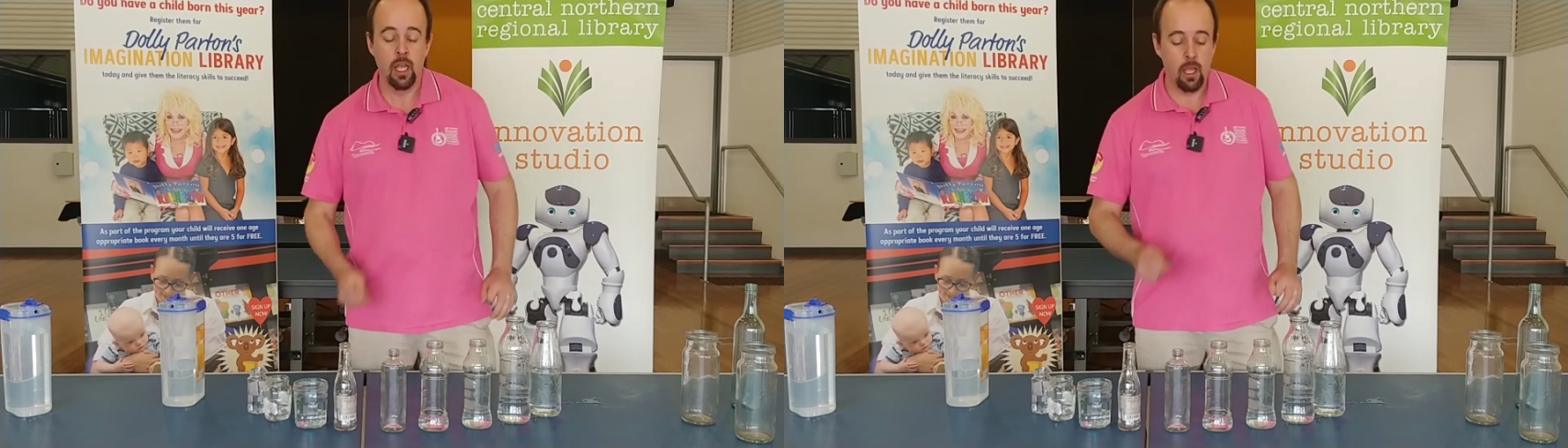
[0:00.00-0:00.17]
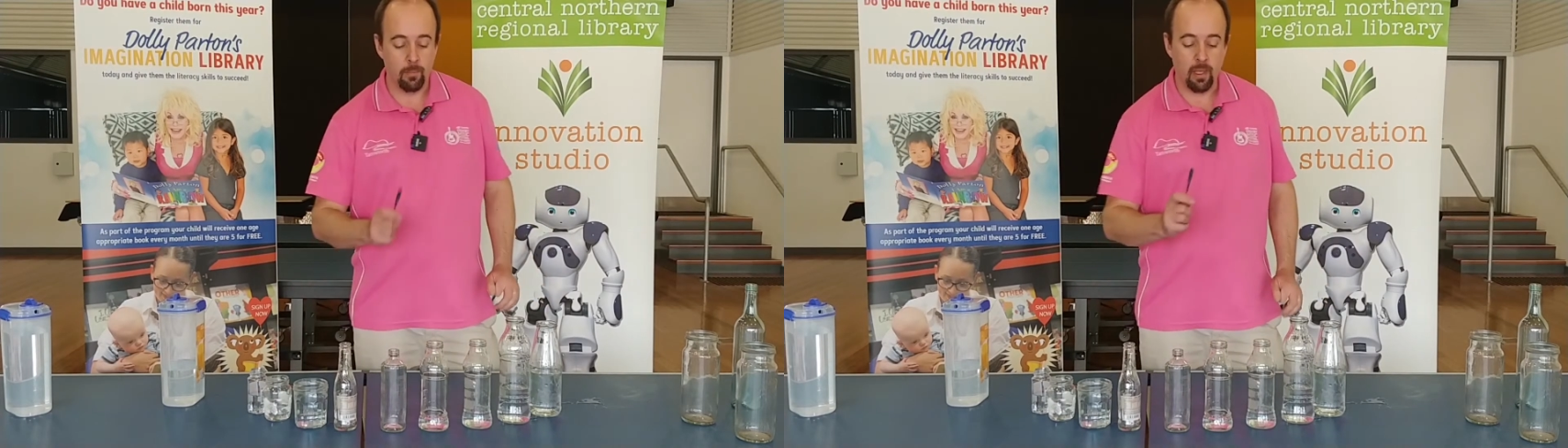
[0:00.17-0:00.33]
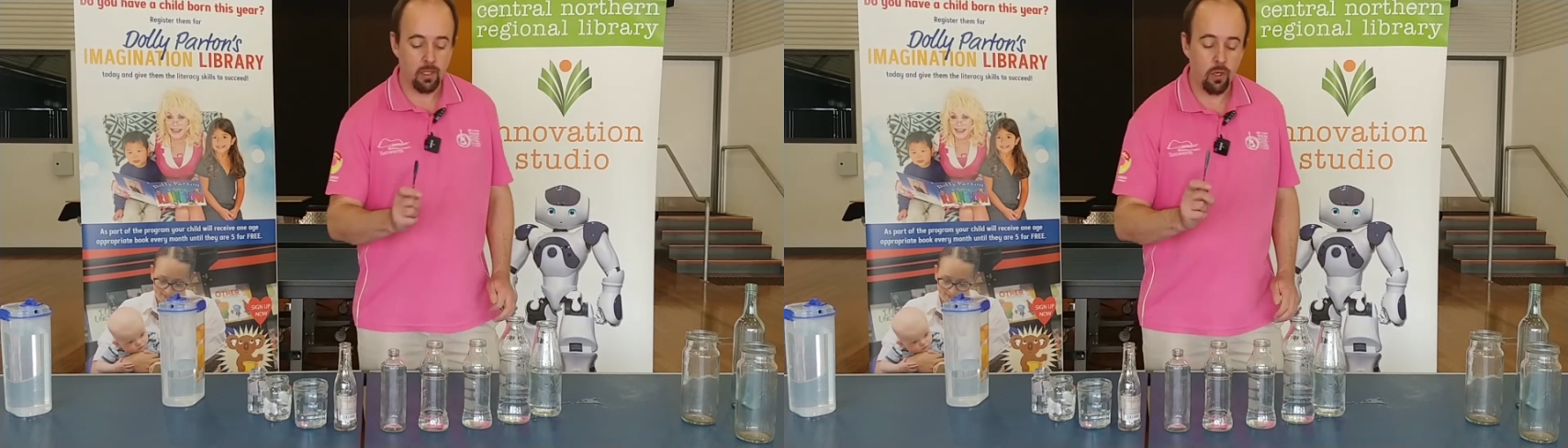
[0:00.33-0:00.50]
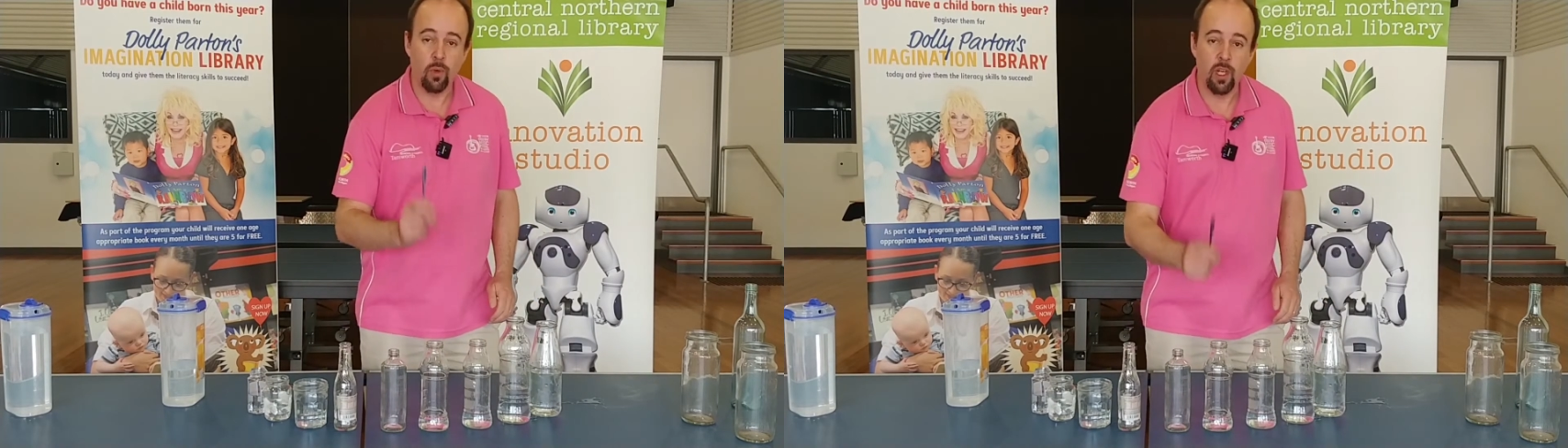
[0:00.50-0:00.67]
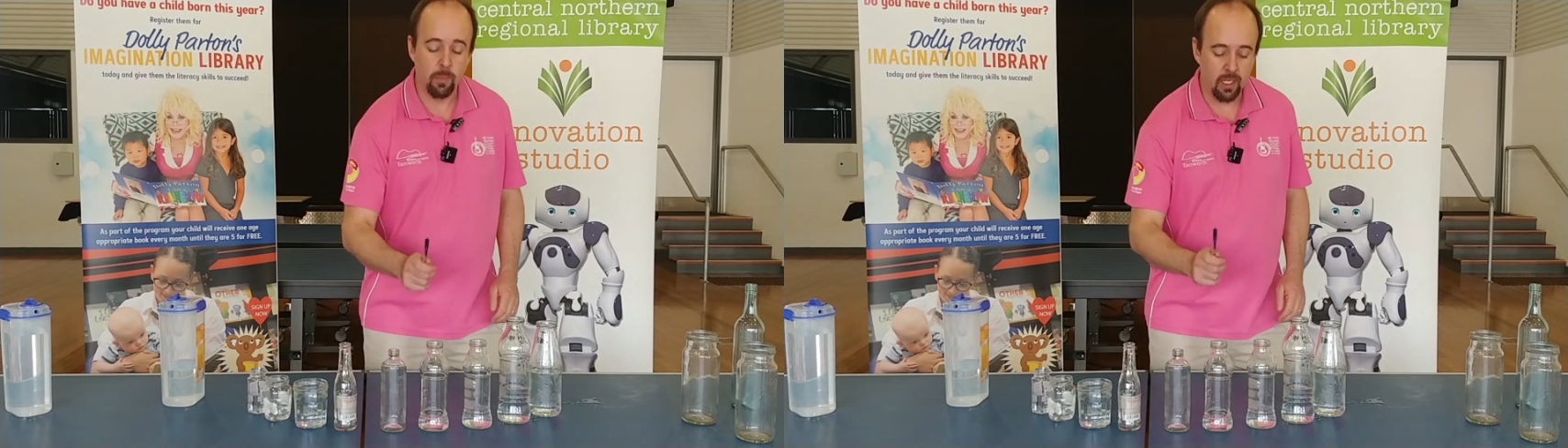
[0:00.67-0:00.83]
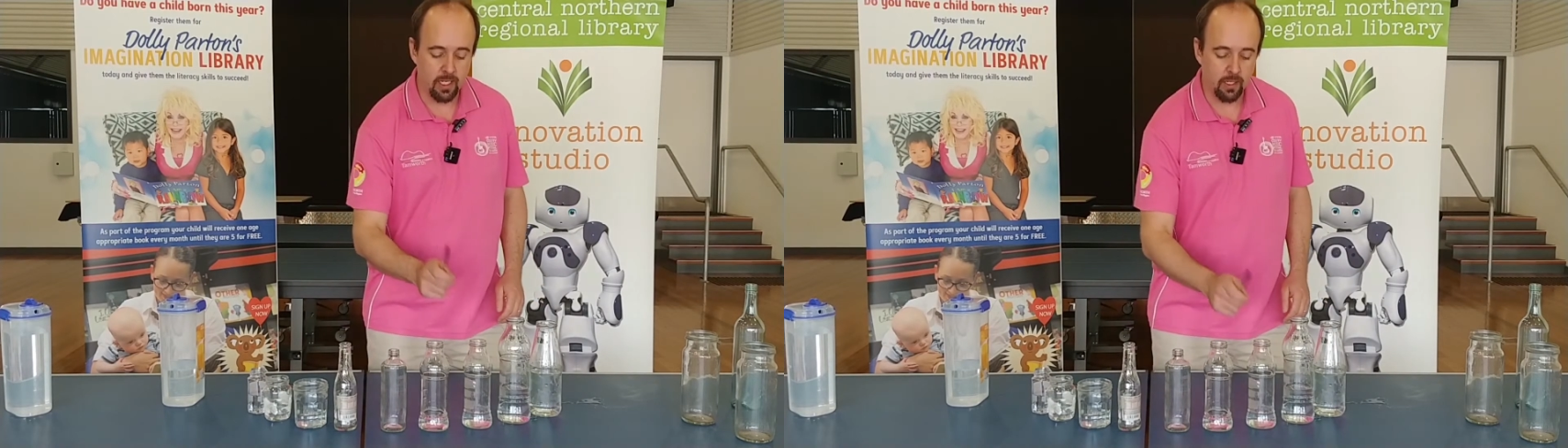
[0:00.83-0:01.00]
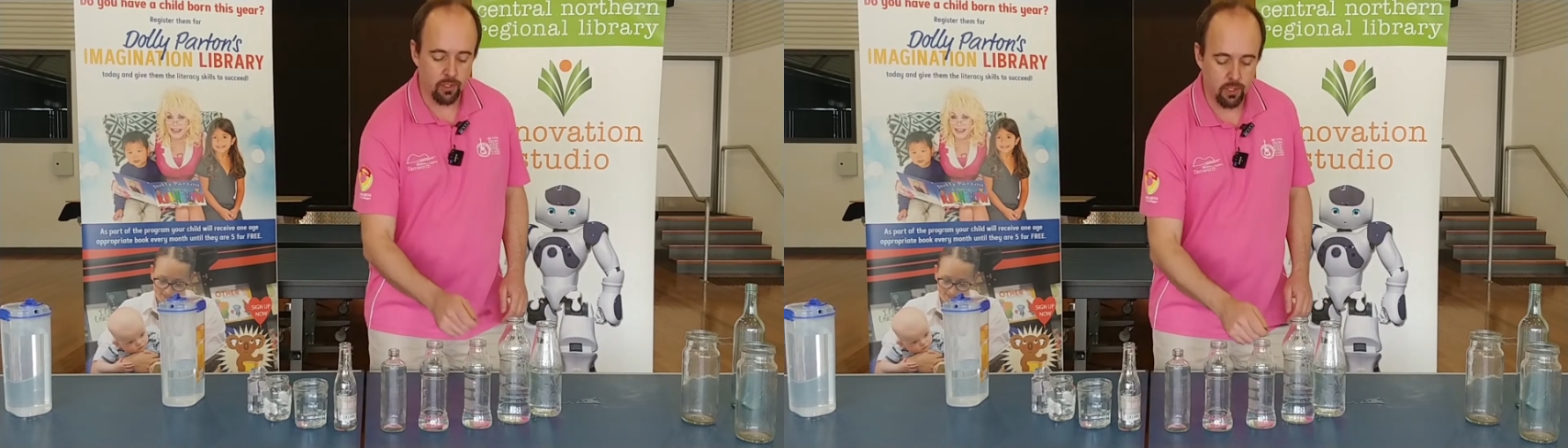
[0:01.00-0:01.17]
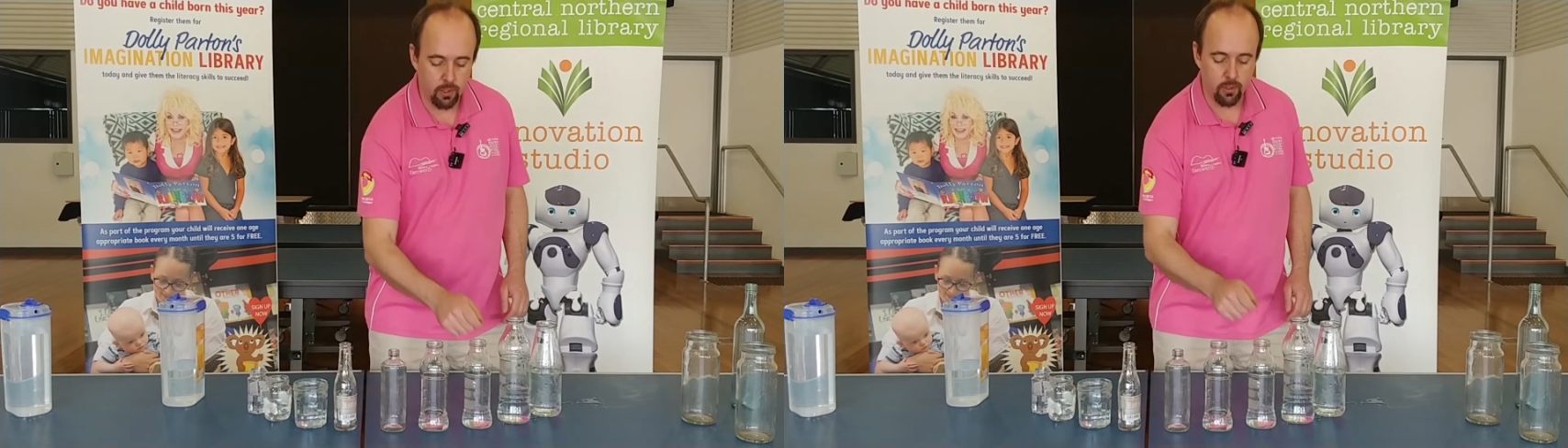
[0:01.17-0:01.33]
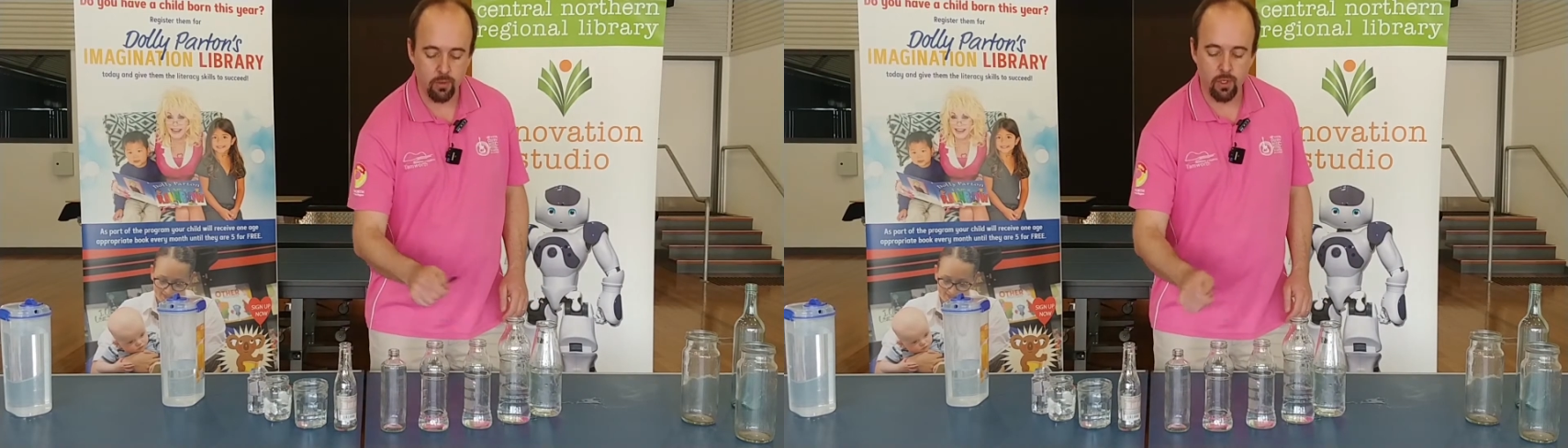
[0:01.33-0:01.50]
but when you're playing a tune,